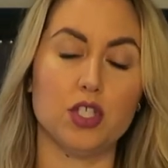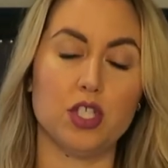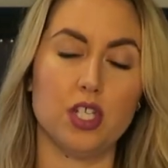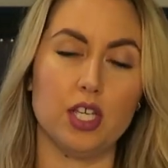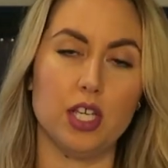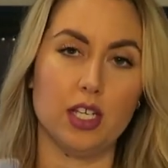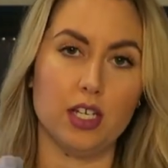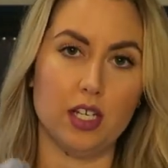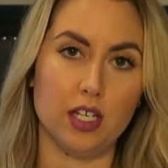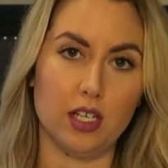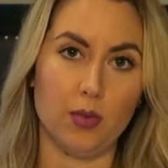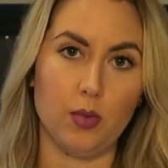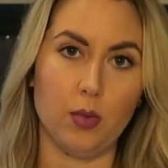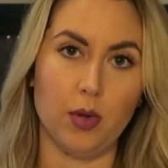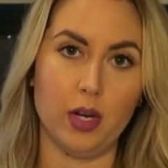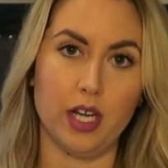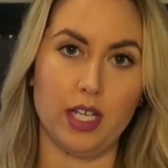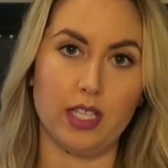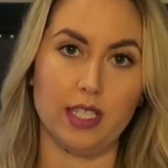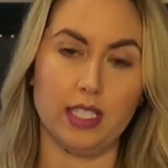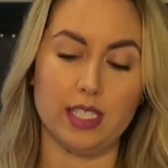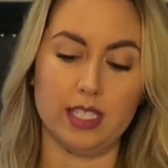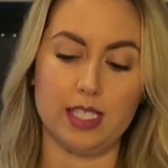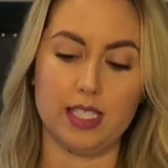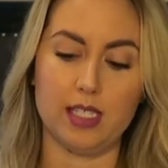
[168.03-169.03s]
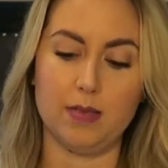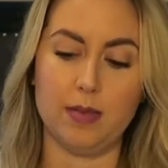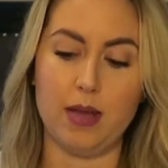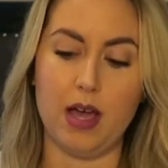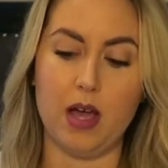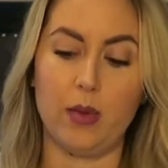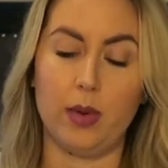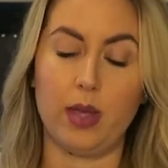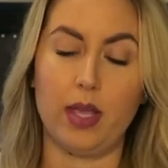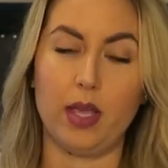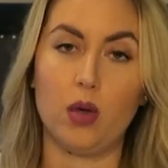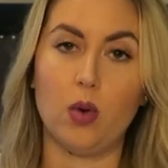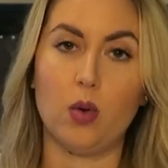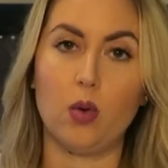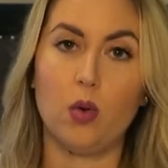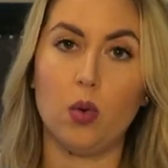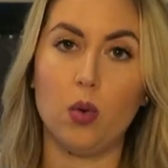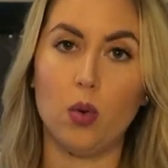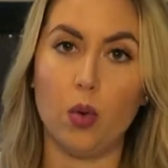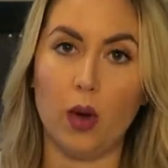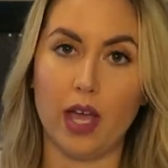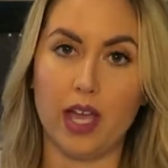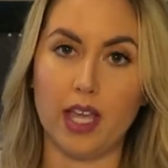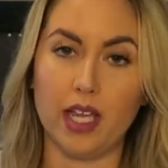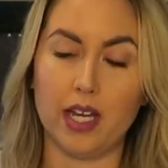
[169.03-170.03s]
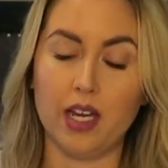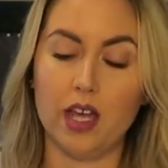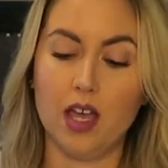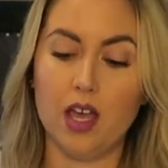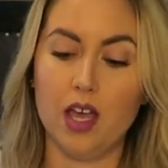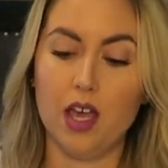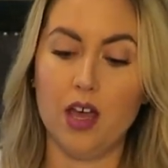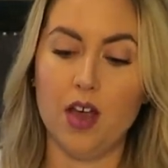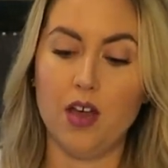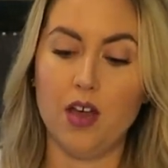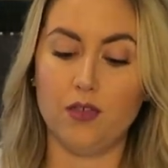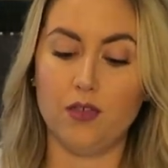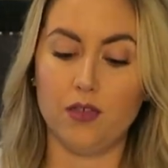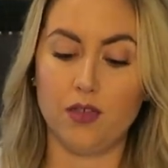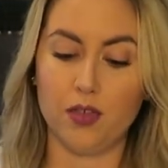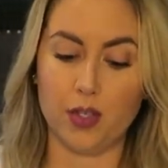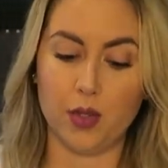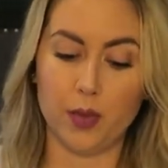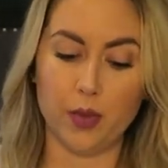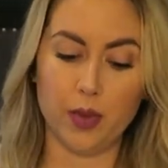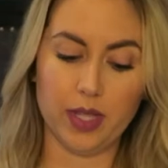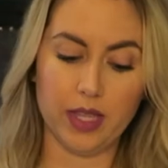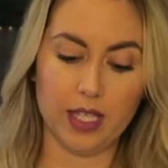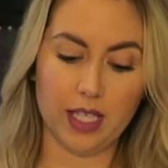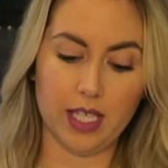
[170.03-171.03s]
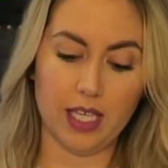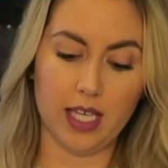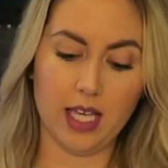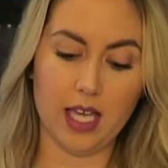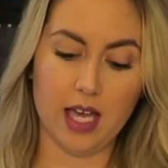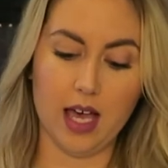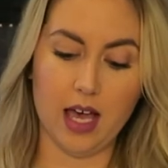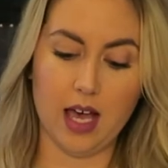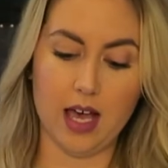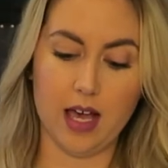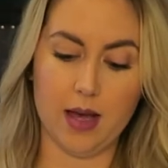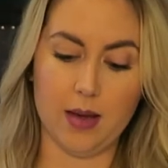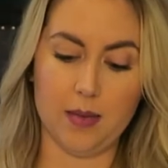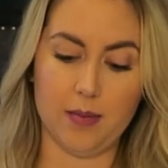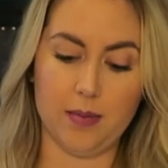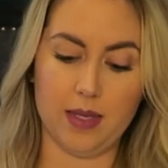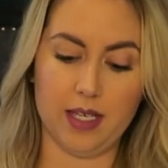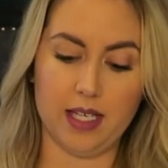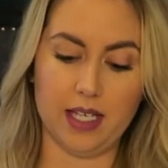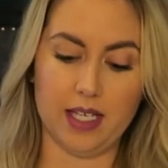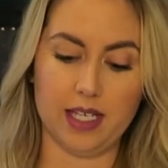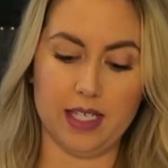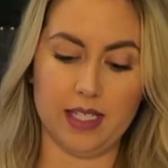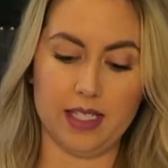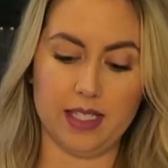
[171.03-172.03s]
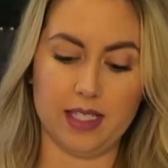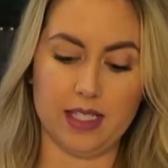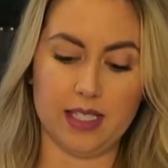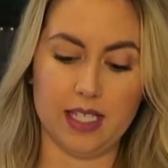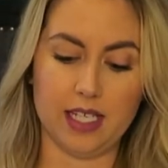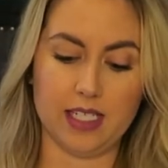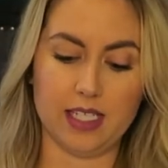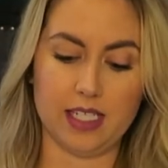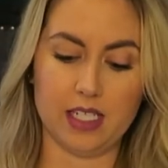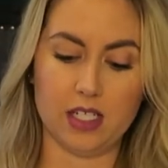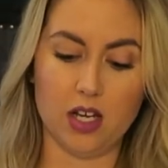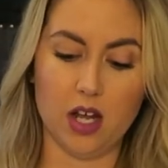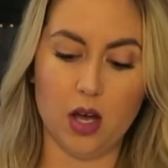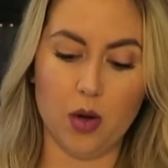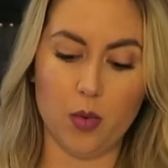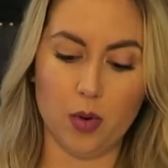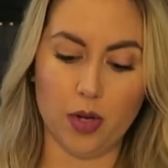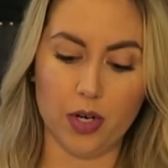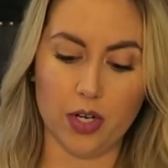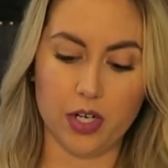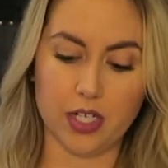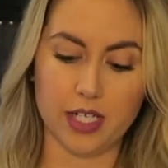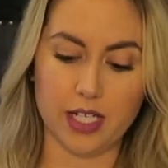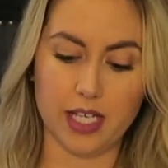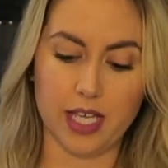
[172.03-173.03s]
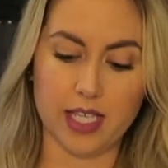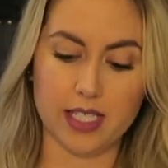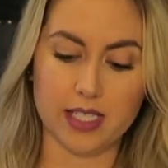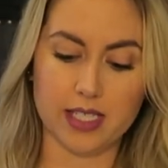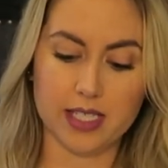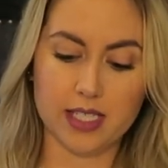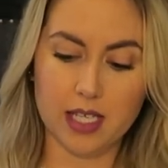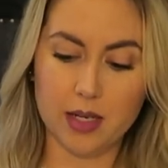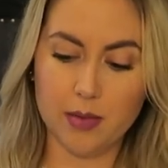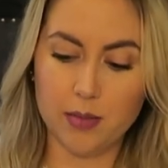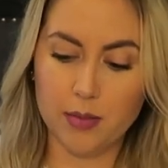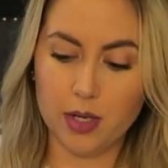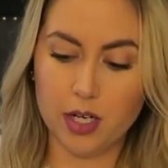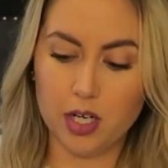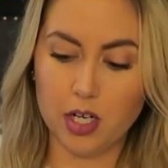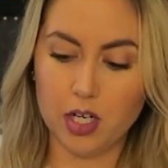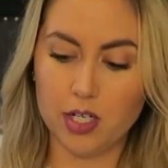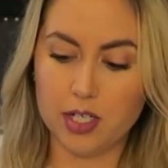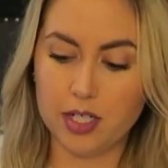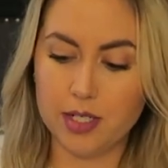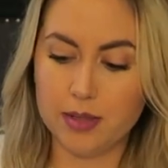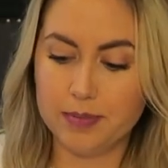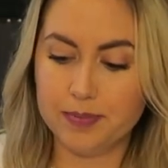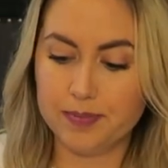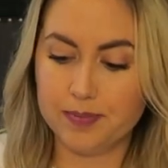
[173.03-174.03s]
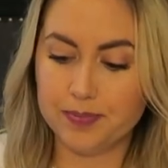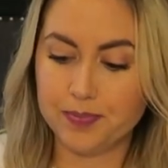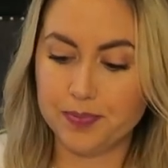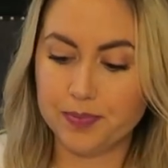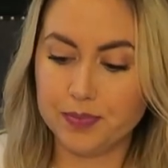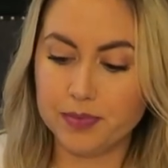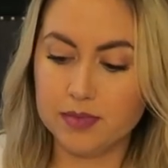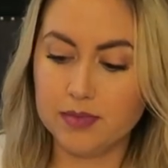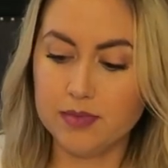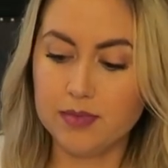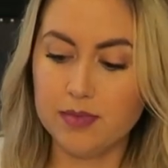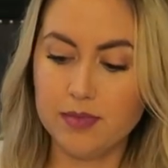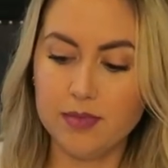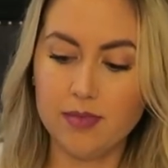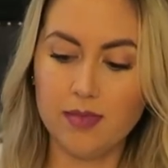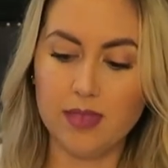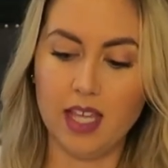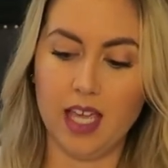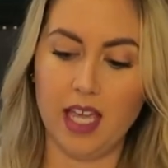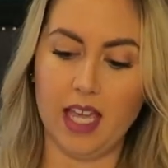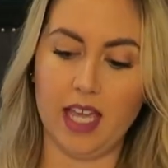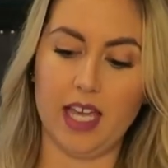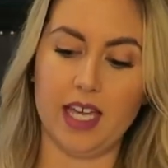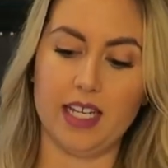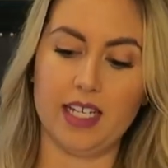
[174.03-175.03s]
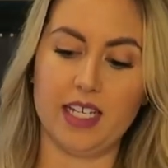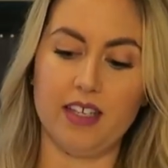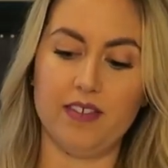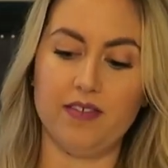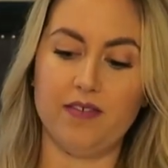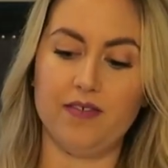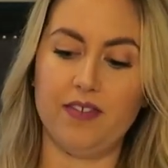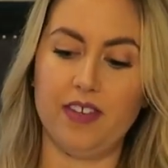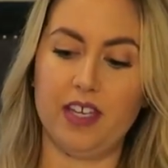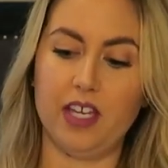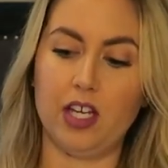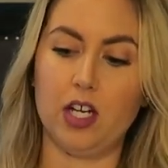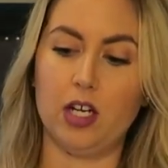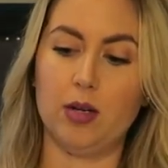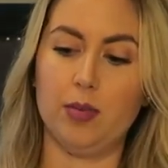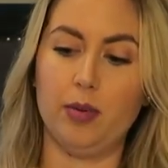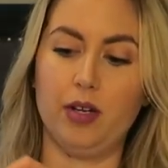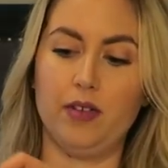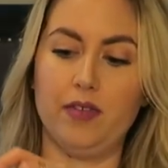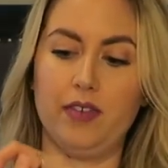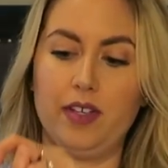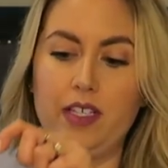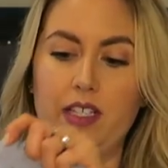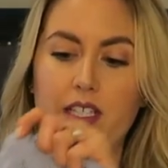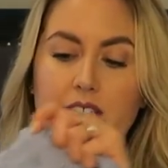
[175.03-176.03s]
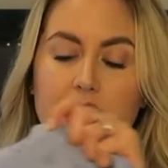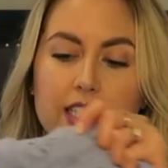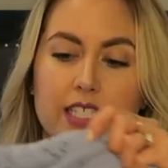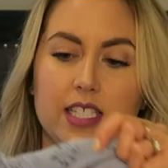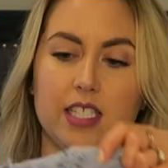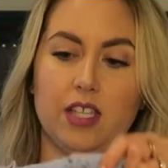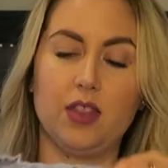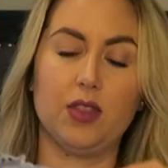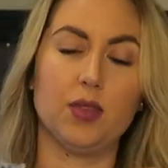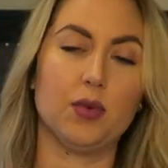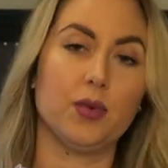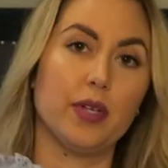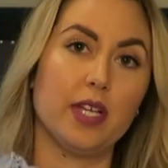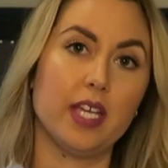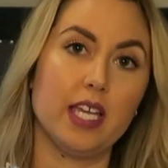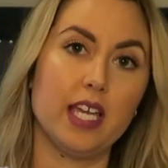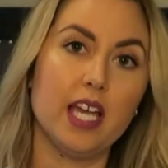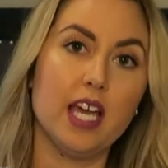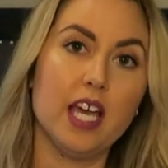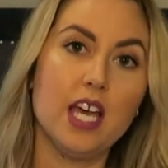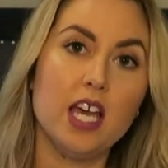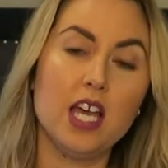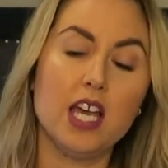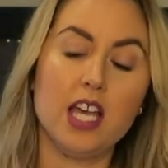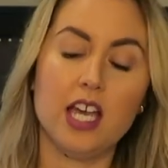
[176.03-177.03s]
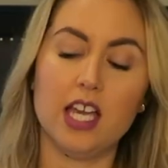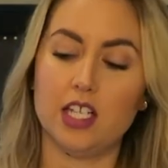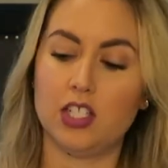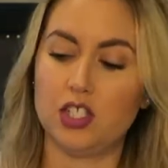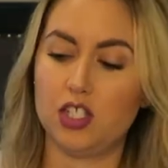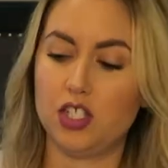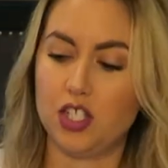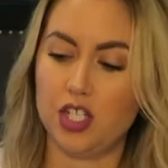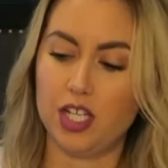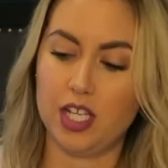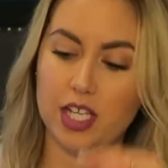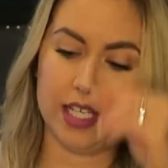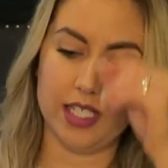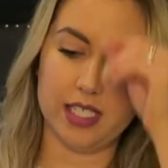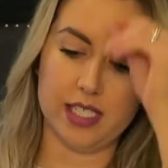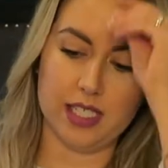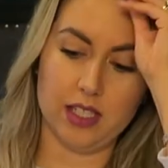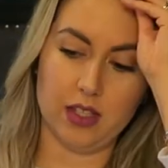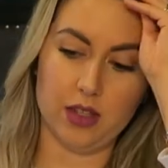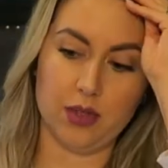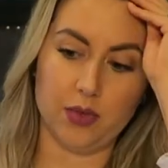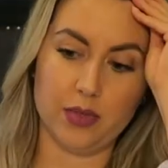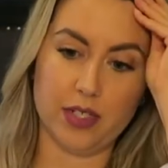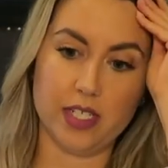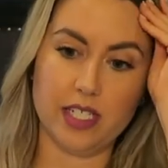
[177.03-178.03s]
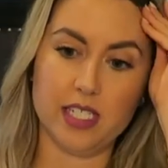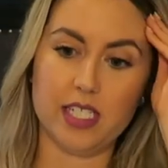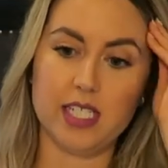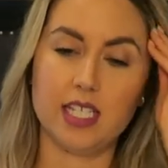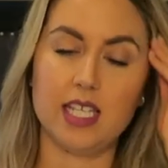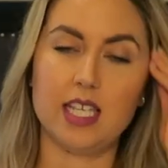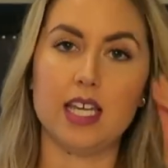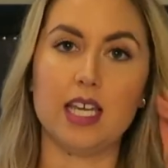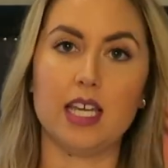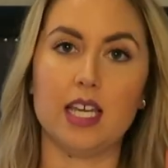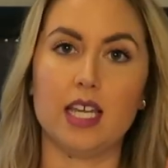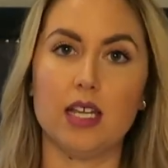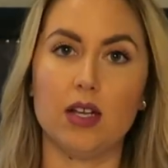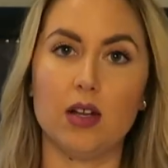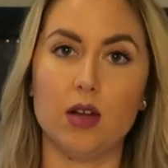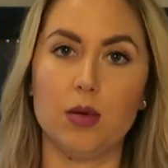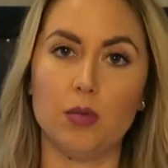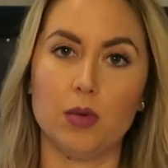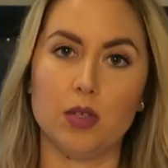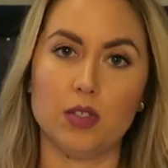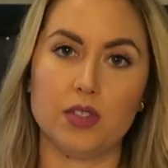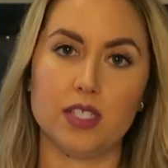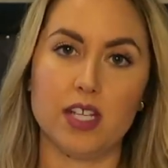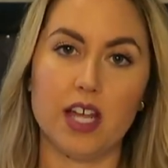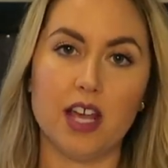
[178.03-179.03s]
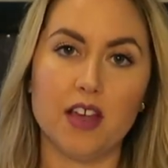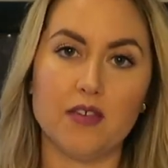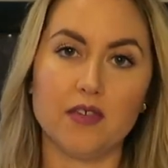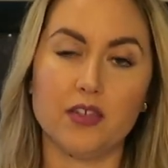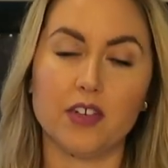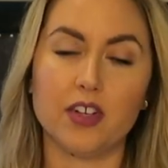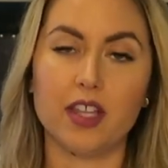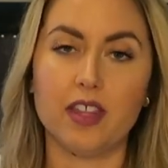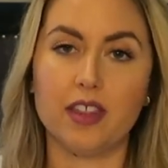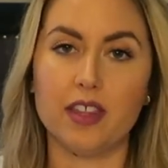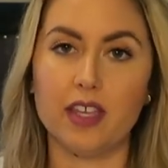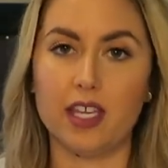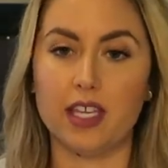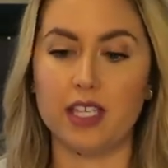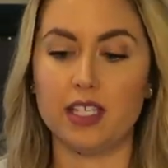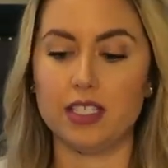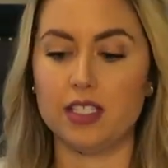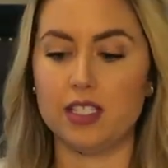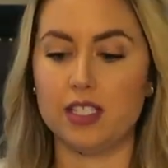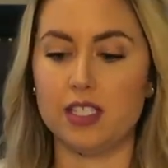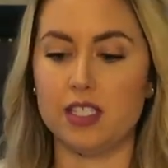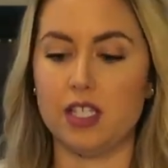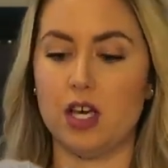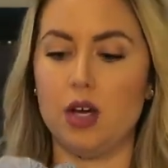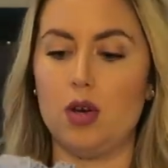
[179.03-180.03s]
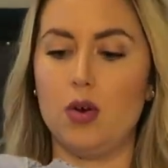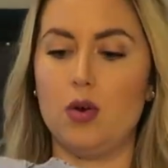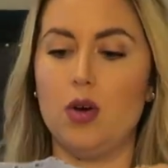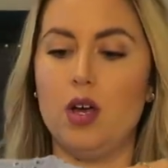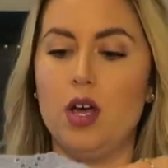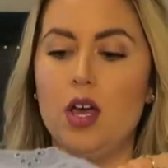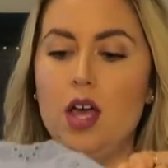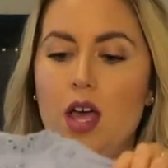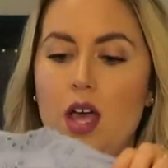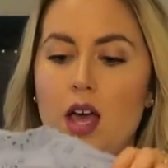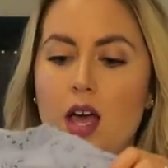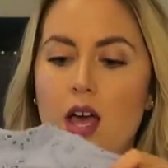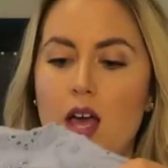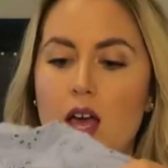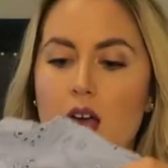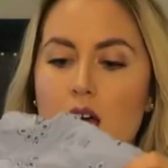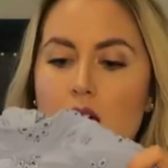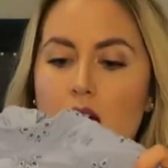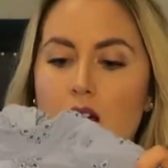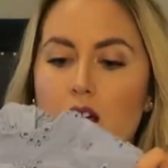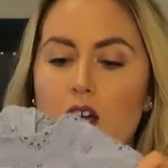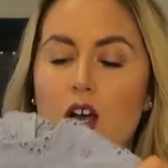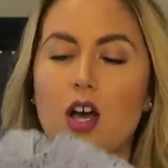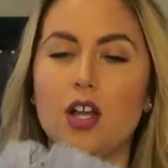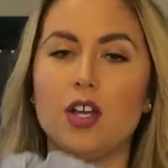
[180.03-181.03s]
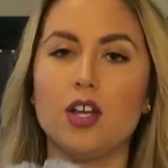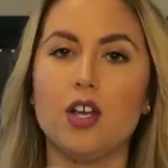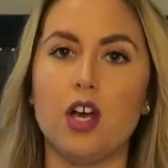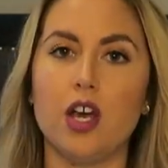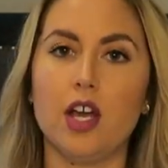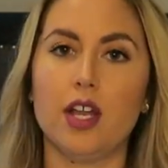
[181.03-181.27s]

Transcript: She ended up wearing this in Maui quite frequently um, because I did not want her to get sunburned and it fit her perfectly. It's a three and she is a 3T in almost everything. So Cotton